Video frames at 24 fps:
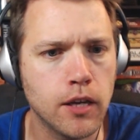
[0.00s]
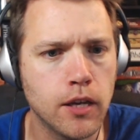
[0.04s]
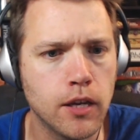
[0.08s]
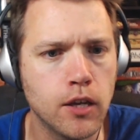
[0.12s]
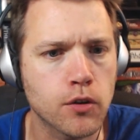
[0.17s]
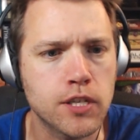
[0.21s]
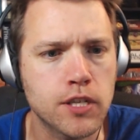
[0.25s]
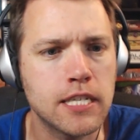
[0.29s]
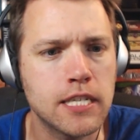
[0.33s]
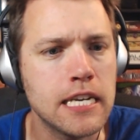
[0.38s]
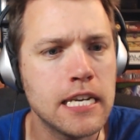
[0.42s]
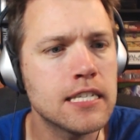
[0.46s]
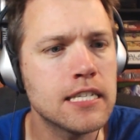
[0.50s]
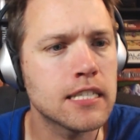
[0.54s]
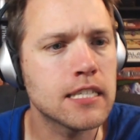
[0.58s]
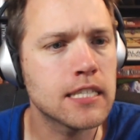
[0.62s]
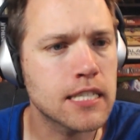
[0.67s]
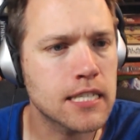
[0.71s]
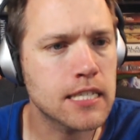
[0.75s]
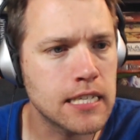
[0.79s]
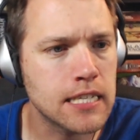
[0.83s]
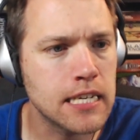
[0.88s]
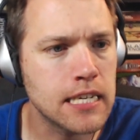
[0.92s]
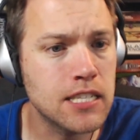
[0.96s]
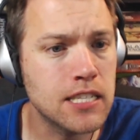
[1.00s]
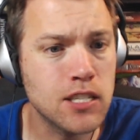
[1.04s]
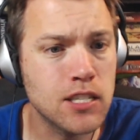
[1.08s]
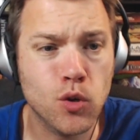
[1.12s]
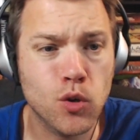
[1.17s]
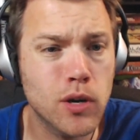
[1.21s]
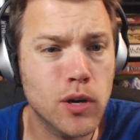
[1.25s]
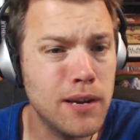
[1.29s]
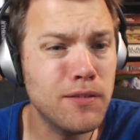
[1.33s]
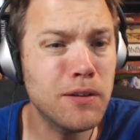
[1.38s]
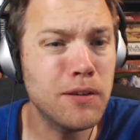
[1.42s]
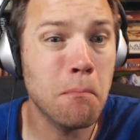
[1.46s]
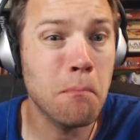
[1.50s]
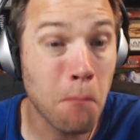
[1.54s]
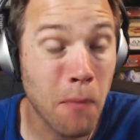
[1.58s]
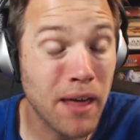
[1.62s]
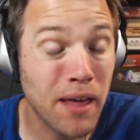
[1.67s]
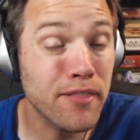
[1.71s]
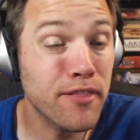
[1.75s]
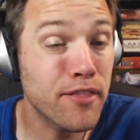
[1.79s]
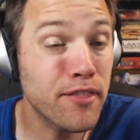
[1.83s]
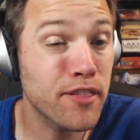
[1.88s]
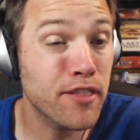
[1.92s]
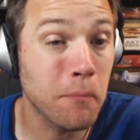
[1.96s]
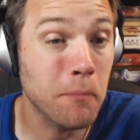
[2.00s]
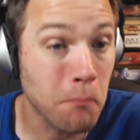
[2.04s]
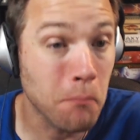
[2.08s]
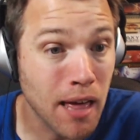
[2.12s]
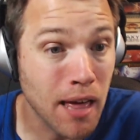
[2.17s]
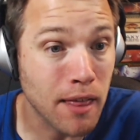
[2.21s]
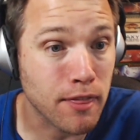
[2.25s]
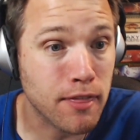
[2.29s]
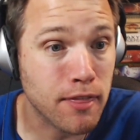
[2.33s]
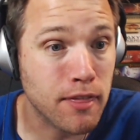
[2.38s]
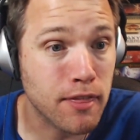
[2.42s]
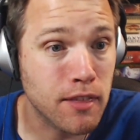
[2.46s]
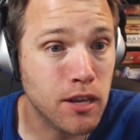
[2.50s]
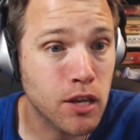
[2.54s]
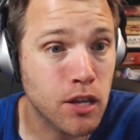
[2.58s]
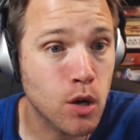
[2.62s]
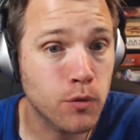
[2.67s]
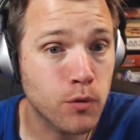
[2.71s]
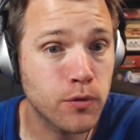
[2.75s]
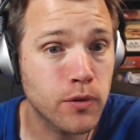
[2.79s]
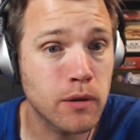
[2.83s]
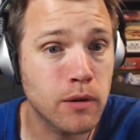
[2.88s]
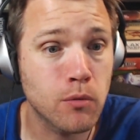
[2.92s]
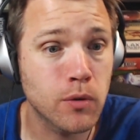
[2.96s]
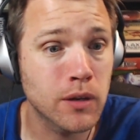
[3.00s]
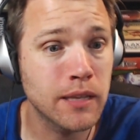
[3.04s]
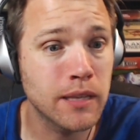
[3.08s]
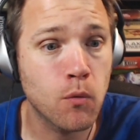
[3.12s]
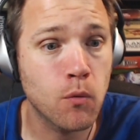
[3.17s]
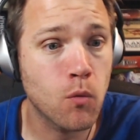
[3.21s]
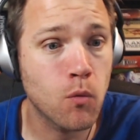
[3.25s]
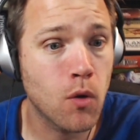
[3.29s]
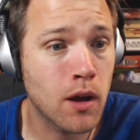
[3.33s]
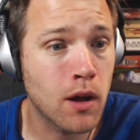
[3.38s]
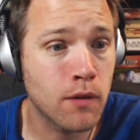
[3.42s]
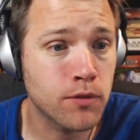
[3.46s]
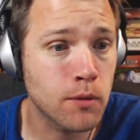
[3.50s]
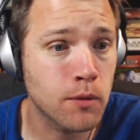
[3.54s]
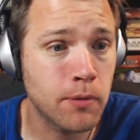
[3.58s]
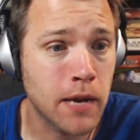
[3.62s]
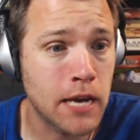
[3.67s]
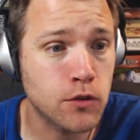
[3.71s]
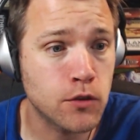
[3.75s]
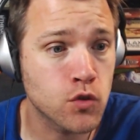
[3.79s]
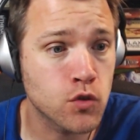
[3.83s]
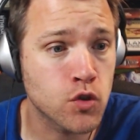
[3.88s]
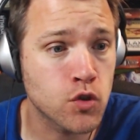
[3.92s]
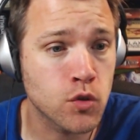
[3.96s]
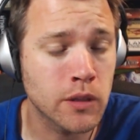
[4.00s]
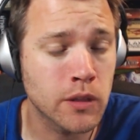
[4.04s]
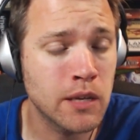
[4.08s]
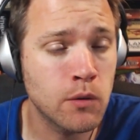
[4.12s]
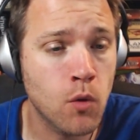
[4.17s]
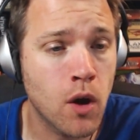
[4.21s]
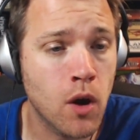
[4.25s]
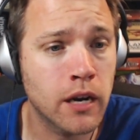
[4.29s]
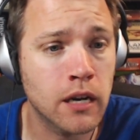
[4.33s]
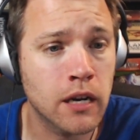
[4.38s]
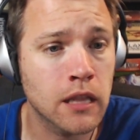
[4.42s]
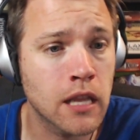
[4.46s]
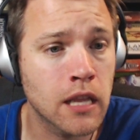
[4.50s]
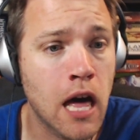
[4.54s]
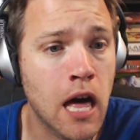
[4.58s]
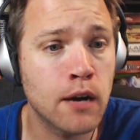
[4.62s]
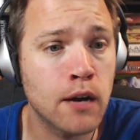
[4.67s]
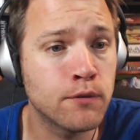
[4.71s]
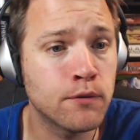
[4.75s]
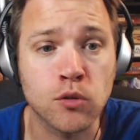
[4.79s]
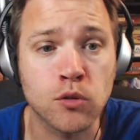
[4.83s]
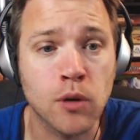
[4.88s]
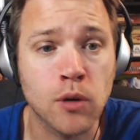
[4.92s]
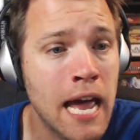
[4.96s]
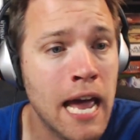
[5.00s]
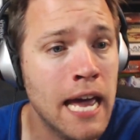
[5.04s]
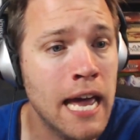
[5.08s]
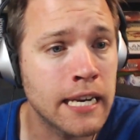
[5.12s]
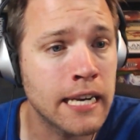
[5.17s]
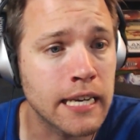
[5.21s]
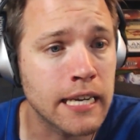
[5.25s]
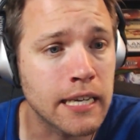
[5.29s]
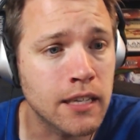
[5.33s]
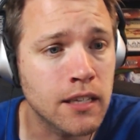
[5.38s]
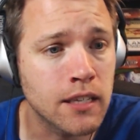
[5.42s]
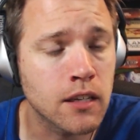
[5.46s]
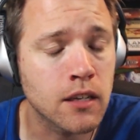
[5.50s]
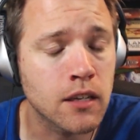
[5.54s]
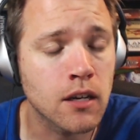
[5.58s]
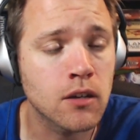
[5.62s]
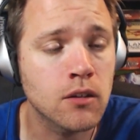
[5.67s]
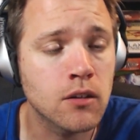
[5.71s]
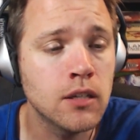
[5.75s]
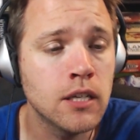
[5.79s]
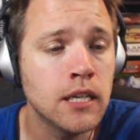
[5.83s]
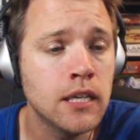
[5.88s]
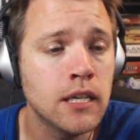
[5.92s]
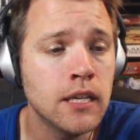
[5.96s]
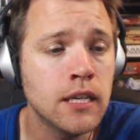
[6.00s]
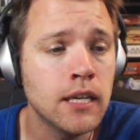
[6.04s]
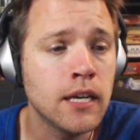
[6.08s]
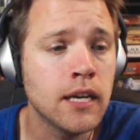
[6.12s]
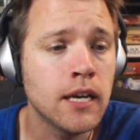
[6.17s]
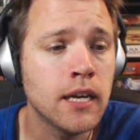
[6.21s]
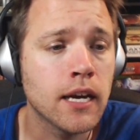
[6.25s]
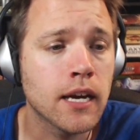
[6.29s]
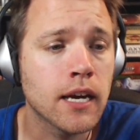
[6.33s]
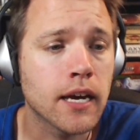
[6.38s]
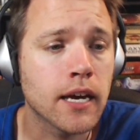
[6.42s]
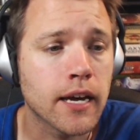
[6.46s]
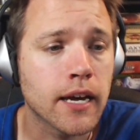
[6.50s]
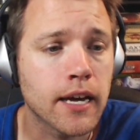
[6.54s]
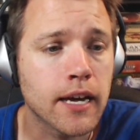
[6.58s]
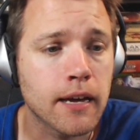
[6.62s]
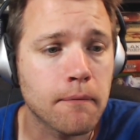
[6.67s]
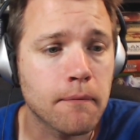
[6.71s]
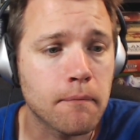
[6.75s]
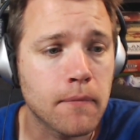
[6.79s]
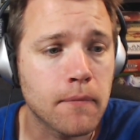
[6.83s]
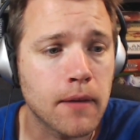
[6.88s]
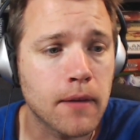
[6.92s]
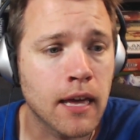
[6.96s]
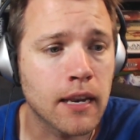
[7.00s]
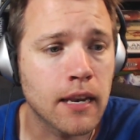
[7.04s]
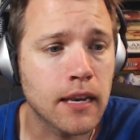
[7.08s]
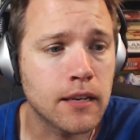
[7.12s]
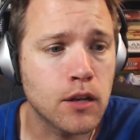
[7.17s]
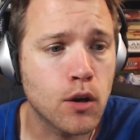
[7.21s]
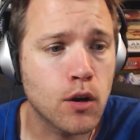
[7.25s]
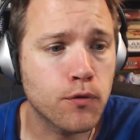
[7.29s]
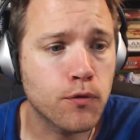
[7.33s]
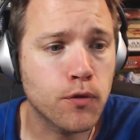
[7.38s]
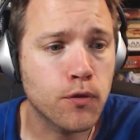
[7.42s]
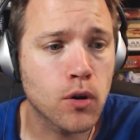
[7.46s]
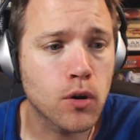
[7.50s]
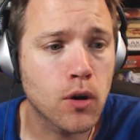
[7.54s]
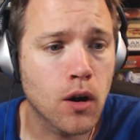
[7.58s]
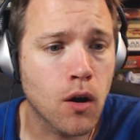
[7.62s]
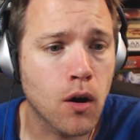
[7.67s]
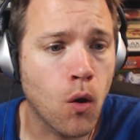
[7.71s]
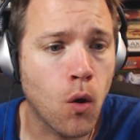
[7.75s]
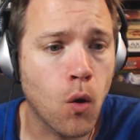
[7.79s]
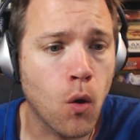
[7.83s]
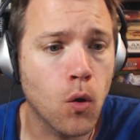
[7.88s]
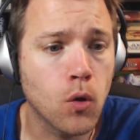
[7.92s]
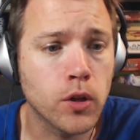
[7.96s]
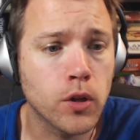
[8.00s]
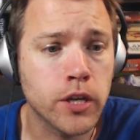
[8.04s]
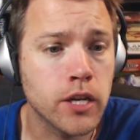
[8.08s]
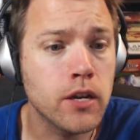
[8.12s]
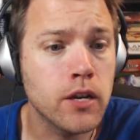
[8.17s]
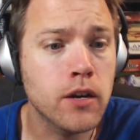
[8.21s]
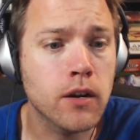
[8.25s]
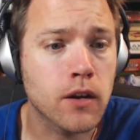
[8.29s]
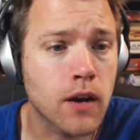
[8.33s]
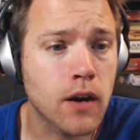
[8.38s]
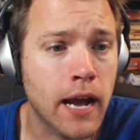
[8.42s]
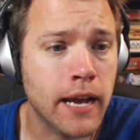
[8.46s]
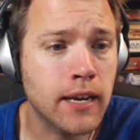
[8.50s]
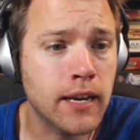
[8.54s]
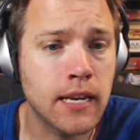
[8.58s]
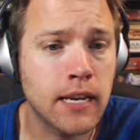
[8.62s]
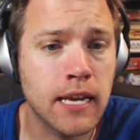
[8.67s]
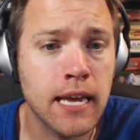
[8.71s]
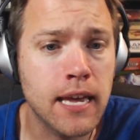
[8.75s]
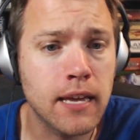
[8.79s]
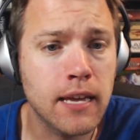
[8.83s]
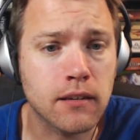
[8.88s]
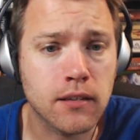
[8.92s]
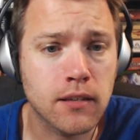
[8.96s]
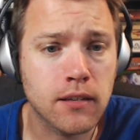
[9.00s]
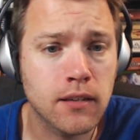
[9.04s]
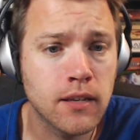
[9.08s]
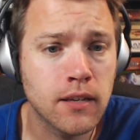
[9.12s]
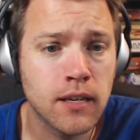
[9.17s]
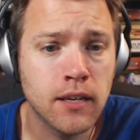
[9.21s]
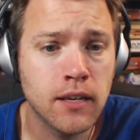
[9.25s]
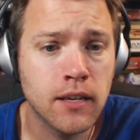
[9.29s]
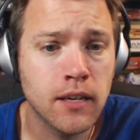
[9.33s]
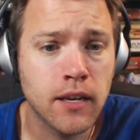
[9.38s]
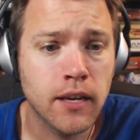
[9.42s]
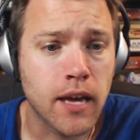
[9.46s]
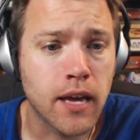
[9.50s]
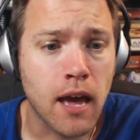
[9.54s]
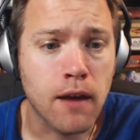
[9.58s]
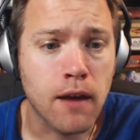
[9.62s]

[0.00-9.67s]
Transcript: you know, season to season or even month to month, you know, if we really want, if the patrons really wanted a lot of variety, you know. And, you know, for a whole year, I could hit